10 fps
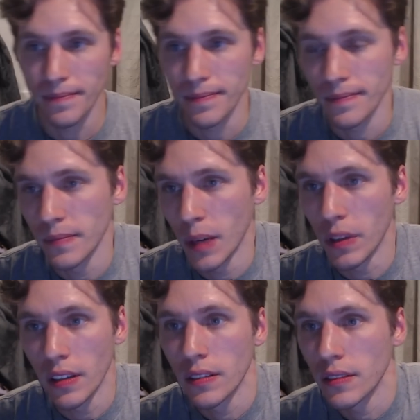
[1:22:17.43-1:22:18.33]

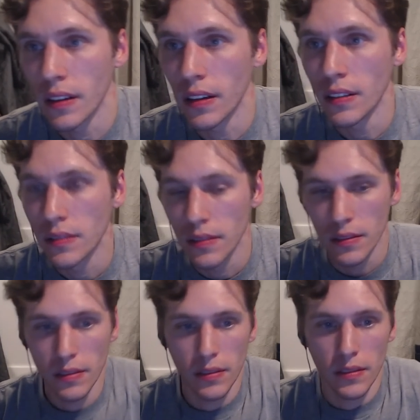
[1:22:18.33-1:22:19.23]
Maybe. I don't know.
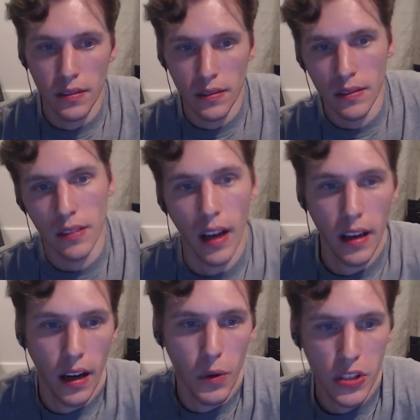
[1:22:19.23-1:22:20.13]
I,
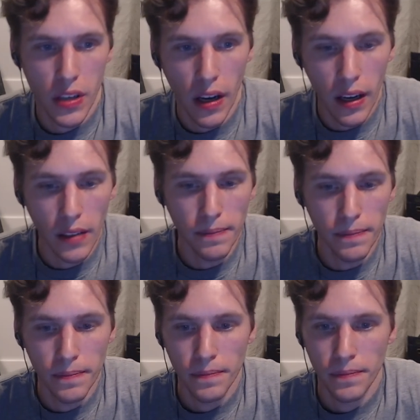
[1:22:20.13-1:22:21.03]
I wish um
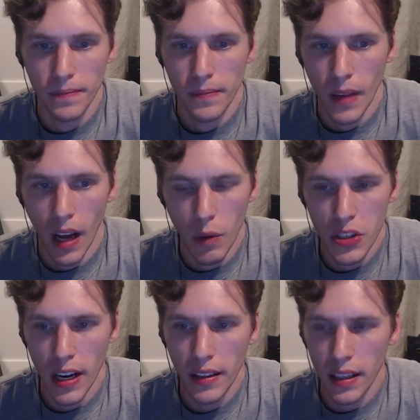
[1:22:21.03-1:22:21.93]
I wish
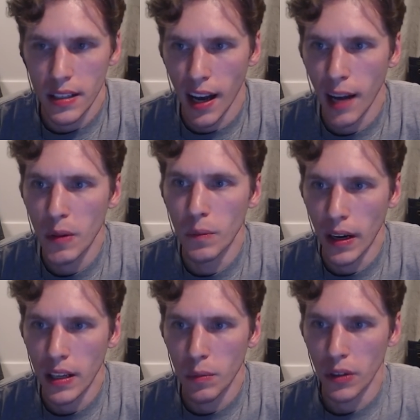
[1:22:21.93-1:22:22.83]
I had like the time and
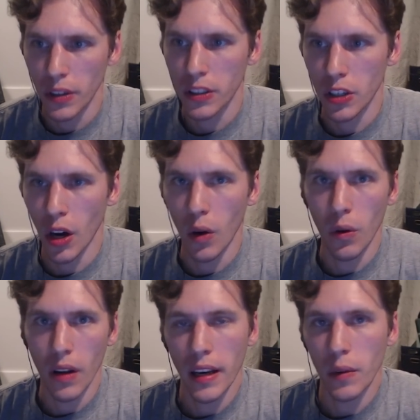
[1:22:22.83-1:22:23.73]
money to be able like, to go
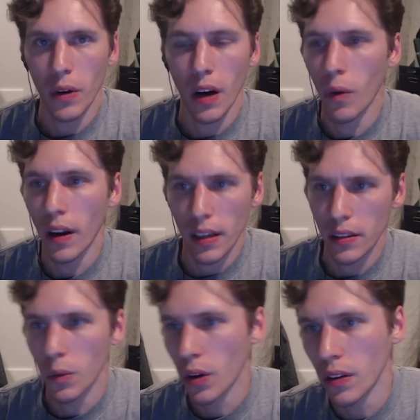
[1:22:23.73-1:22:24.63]
anywhere I wanted in the
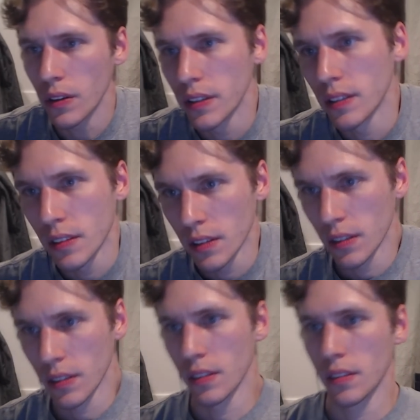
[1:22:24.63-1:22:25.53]
world.
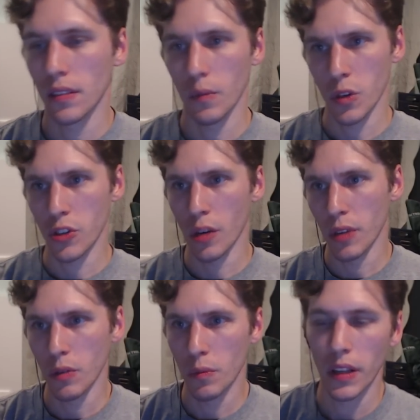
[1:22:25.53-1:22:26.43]
I'm sure Germany
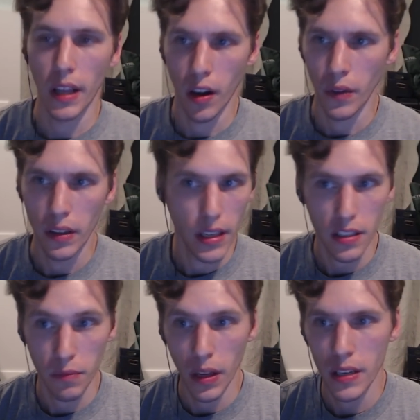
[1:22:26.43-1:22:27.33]
would be like on the list
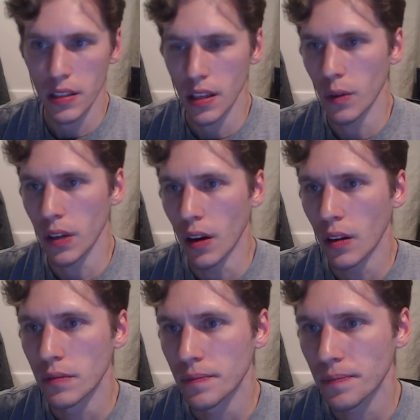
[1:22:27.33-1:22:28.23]
of places I would go.
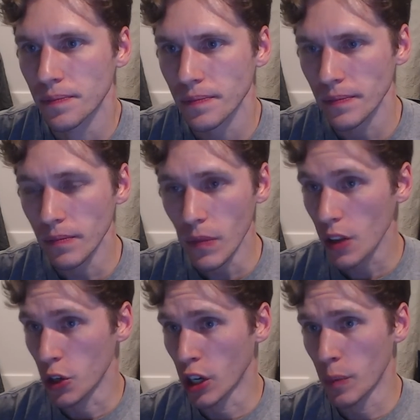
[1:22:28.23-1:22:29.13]

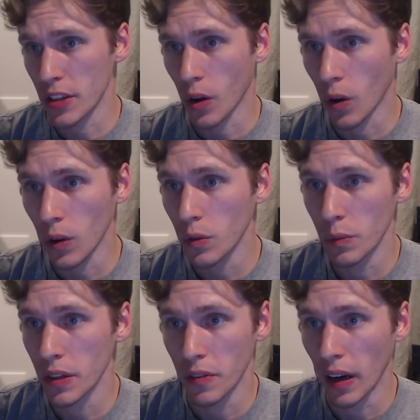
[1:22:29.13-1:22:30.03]
Europe as a whole would
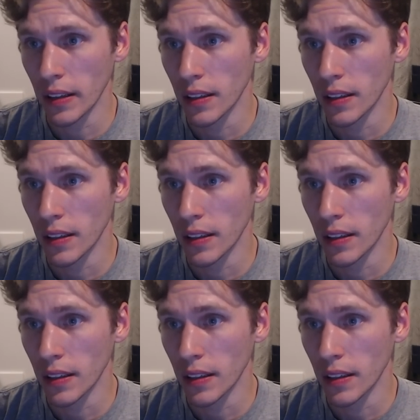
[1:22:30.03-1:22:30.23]
be fun.